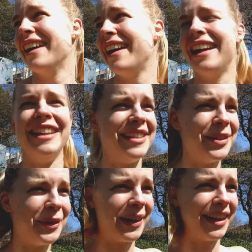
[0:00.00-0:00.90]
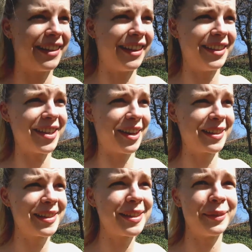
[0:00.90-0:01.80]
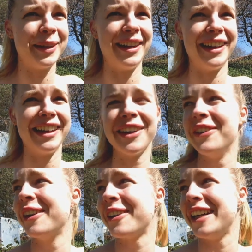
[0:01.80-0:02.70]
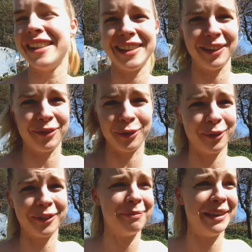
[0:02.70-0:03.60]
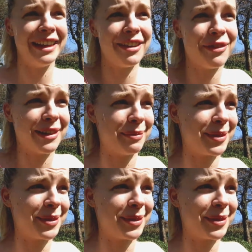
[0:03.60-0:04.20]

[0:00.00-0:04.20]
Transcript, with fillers: and he saw that the ducks were like going crazy for me giving him